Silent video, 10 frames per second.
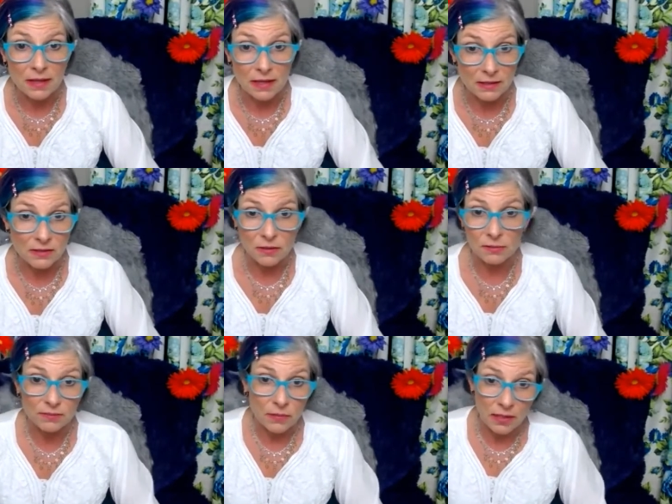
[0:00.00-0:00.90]
it's
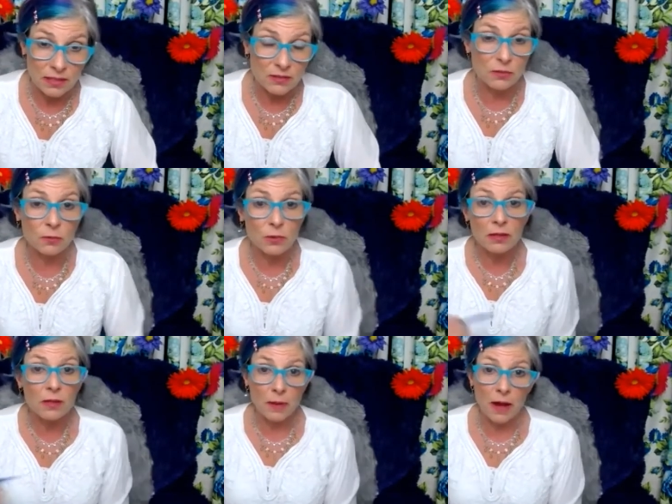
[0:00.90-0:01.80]
it's a
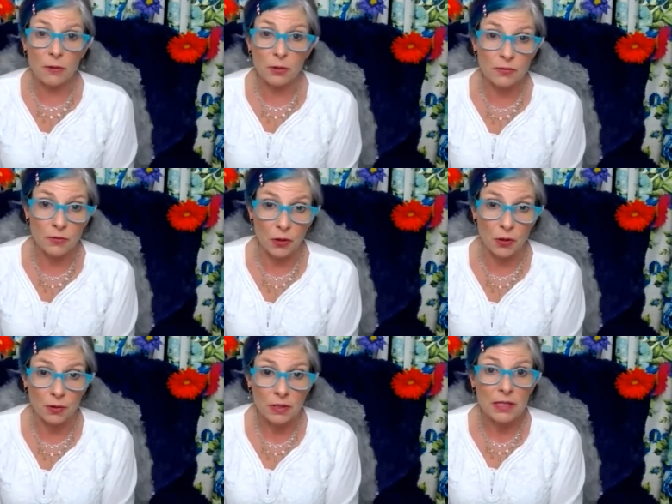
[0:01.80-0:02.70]
really
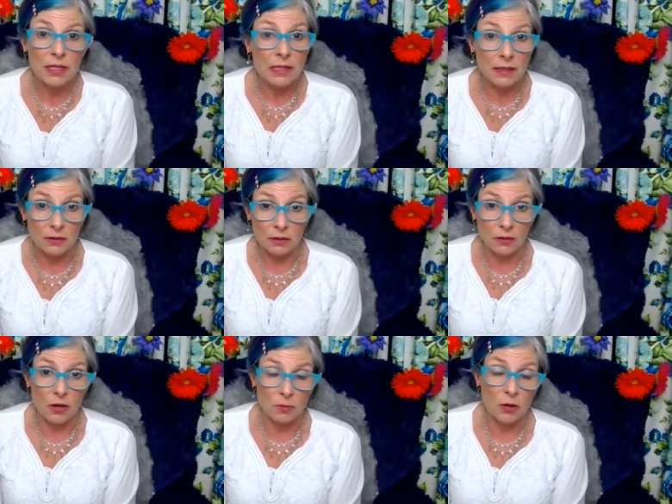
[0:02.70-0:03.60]
powerful year
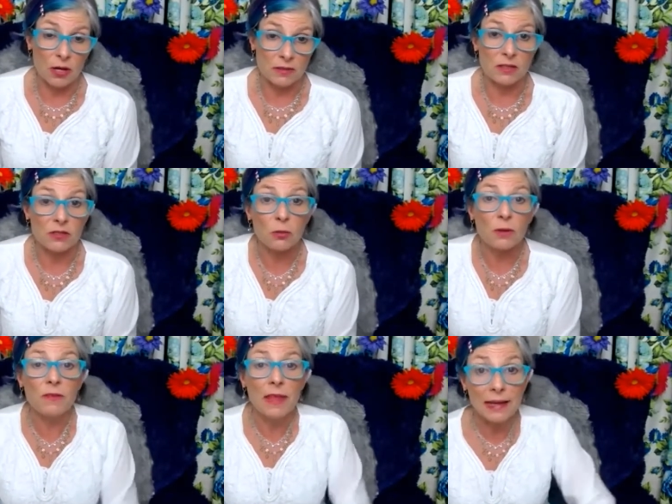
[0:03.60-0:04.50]
long process. So
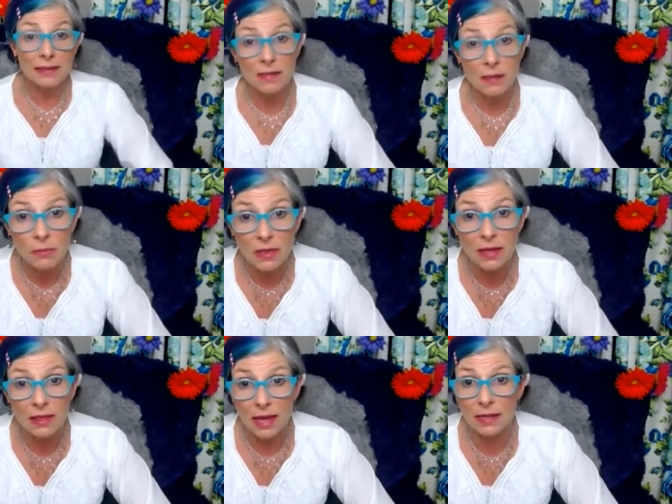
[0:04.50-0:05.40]
if that's
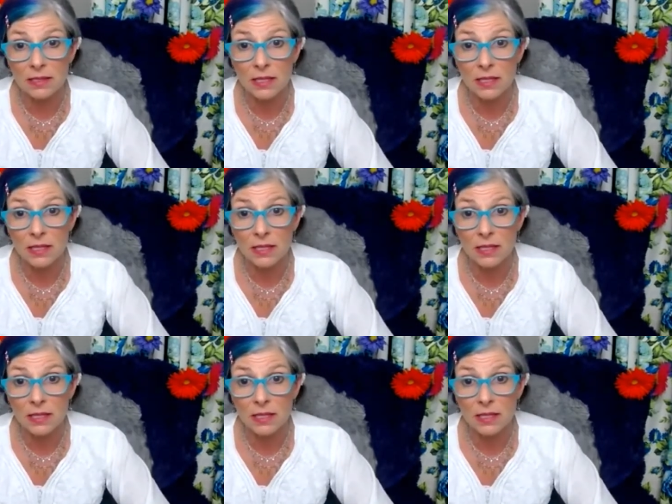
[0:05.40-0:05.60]
something that